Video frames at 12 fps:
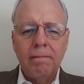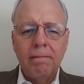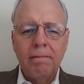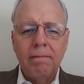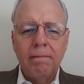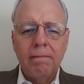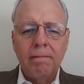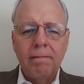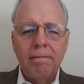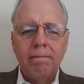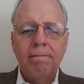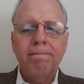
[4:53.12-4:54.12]

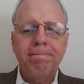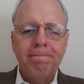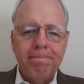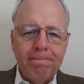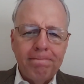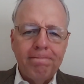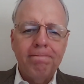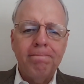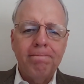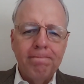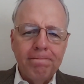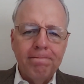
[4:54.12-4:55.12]

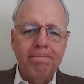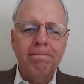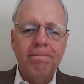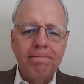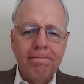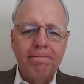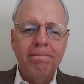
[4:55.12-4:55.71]
Nobody speaks.